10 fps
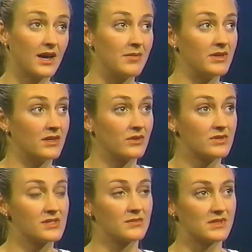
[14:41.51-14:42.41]
I mean, there were
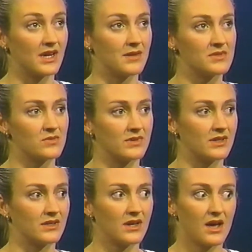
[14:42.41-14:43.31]
some times
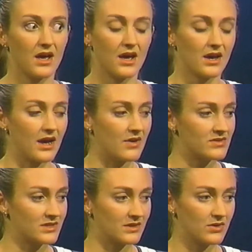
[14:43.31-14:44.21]
when I
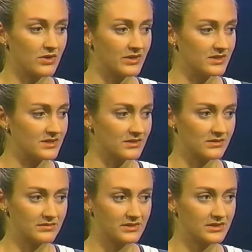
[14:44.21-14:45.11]
was on the court until
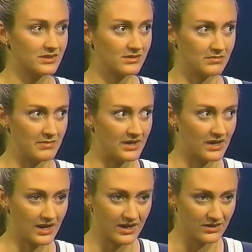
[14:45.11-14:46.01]

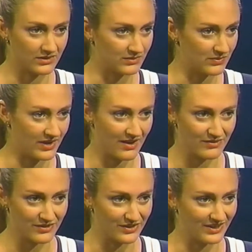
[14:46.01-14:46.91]
midnight or
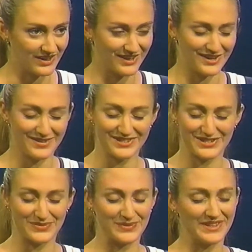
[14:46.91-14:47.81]
whenever,
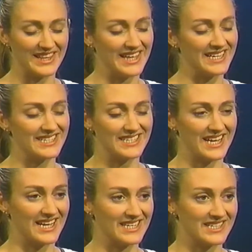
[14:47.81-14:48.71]
just really late.
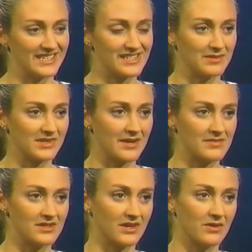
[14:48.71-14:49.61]
And sometimes,
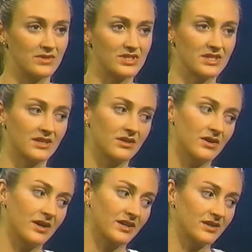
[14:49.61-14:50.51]
you know, I wish that, oh,
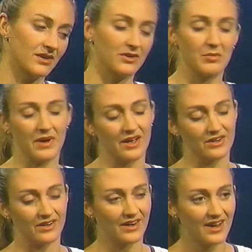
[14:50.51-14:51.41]
I could go to bed or